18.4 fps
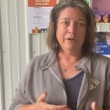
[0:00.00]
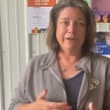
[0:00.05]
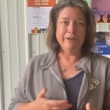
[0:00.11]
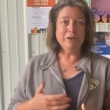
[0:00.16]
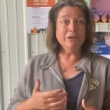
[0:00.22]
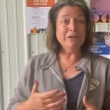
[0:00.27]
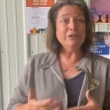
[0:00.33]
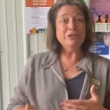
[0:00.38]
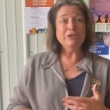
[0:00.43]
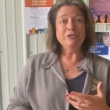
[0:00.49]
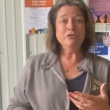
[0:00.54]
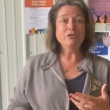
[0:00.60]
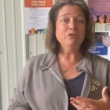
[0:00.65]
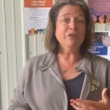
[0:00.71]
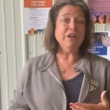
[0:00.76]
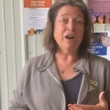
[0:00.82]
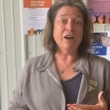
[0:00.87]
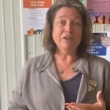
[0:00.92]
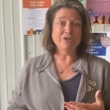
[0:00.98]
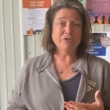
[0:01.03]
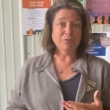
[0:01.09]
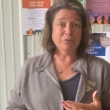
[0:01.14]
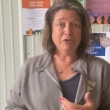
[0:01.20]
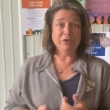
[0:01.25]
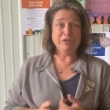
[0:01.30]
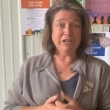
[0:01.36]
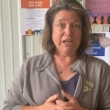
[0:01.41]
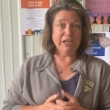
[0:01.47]
you're in triage when
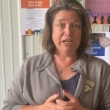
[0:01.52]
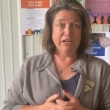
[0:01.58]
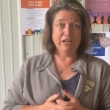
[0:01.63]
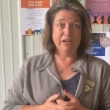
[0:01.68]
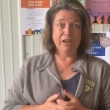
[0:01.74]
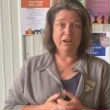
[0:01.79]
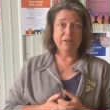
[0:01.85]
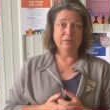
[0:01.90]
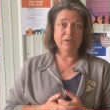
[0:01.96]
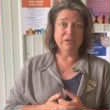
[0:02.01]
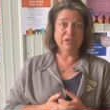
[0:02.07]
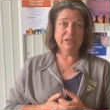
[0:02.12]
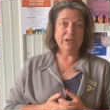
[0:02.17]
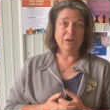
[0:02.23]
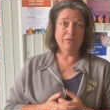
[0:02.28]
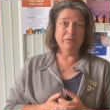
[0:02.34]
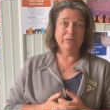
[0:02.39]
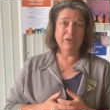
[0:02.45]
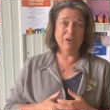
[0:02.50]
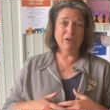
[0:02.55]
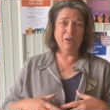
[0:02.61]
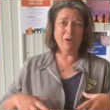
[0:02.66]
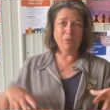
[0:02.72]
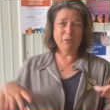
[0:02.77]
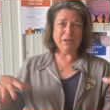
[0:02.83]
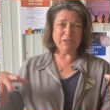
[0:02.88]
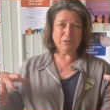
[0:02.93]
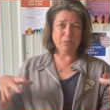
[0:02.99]
you're taking care of yourself. You're
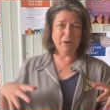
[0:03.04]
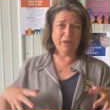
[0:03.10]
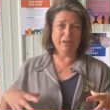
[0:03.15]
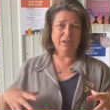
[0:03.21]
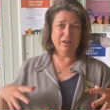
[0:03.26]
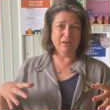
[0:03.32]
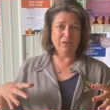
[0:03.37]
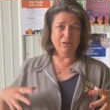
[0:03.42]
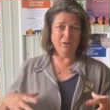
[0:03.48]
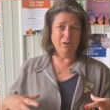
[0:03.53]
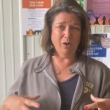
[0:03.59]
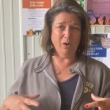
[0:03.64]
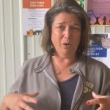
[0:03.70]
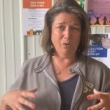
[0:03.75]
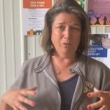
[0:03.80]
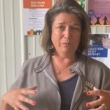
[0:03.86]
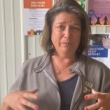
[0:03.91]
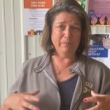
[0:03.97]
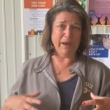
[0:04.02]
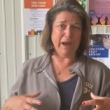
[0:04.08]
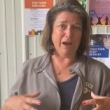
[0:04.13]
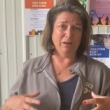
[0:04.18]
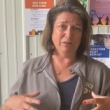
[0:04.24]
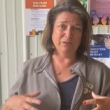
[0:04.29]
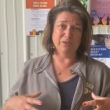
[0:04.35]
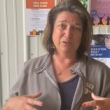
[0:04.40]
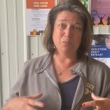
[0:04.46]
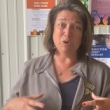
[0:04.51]
always within your own
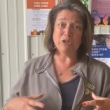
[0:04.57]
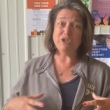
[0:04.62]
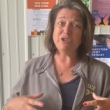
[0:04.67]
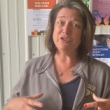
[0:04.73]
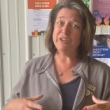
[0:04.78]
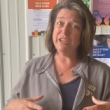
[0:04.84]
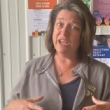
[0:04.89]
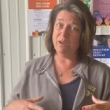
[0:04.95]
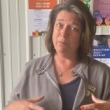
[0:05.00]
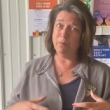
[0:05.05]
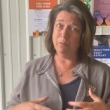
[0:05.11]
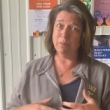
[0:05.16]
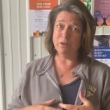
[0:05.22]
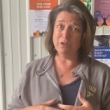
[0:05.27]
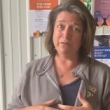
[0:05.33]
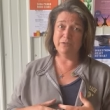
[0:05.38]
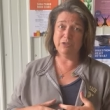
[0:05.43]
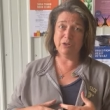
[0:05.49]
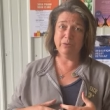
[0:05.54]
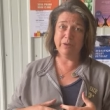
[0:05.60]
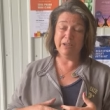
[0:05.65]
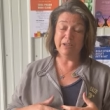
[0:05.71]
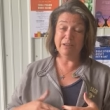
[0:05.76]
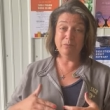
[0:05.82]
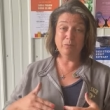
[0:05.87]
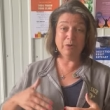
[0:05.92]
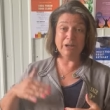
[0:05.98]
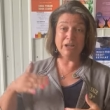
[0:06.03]
bounds, what you're capable of doing.
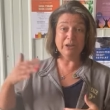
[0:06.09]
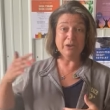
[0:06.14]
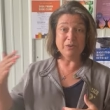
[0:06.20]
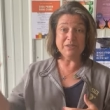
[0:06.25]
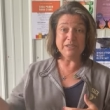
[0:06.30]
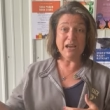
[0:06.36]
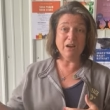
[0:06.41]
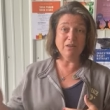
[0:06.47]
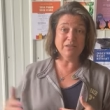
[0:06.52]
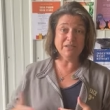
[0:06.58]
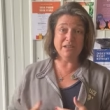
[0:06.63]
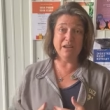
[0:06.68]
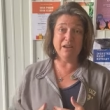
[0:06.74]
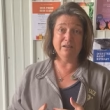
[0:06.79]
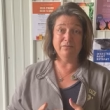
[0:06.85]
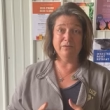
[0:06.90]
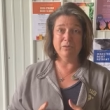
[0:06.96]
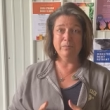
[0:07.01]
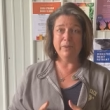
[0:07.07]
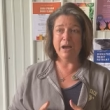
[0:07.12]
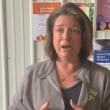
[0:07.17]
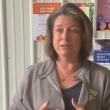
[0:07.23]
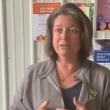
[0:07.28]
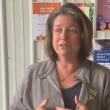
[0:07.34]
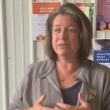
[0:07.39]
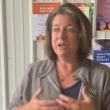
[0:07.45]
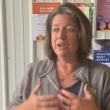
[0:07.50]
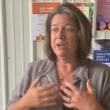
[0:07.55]
And when it goes outside of your
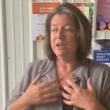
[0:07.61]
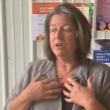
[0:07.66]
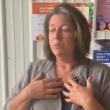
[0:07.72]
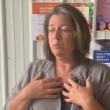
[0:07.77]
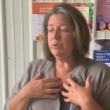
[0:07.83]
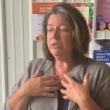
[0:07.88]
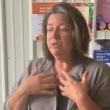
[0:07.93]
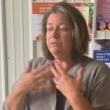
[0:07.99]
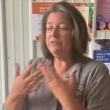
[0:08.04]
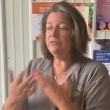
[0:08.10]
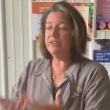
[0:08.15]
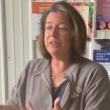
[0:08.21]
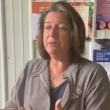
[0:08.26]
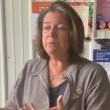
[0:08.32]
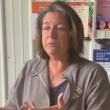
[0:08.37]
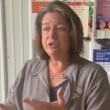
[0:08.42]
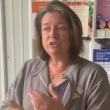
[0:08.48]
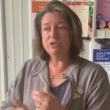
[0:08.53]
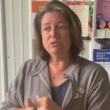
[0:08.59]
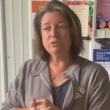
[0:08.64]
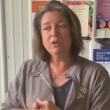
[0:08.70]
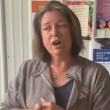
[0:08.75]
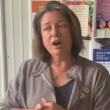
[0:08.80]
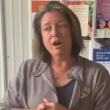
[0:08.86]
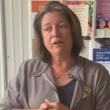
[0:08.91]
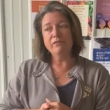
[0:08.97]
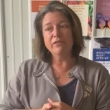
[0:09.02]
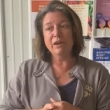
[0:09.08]
bounds, when the phlegm that you
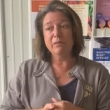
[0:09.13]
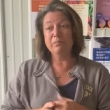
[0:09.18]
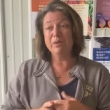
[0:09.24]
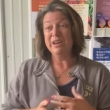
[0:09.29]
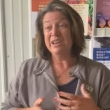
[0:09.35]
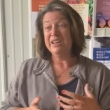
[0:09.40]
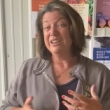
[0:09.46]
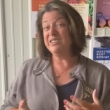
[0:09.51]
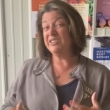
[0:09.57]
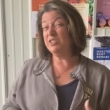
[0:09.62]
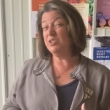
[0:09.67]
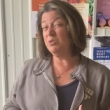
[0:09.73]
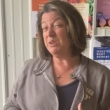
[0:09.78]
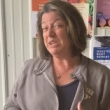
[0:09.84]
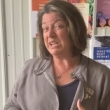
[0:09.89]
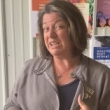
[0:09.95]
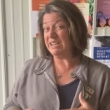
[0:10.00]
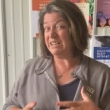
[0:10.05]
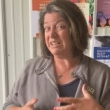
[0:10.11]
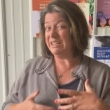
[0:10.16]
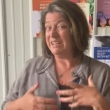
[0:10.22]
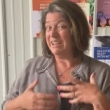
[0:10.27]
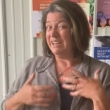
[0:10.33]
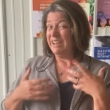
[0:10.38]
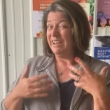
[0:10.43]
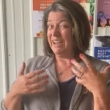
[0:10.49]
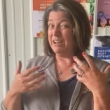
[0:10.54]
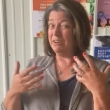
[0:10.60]
cough up is green
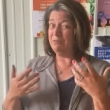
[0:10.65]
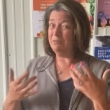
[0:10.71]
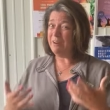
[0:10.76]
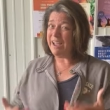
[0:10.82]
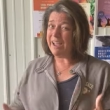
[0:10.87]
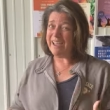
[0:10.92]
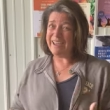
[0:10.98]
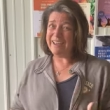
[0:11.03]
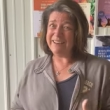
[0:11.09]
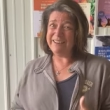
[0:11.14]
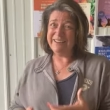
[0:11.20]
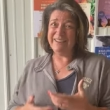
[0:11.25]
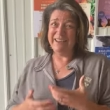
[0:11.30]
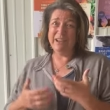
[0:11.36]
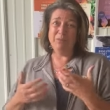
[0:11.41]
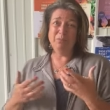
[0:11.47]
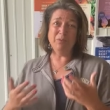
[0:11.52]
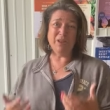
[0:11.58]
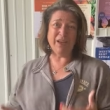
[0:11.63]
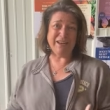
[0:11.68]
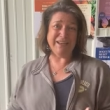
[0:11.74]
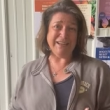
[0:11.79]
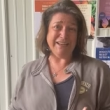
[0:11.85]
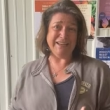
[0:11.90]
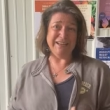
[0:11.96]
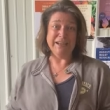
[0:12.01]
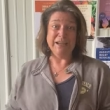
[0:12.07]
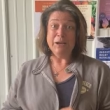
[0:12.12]
and red and
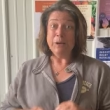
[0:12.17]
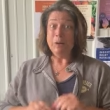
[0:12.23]
bloody,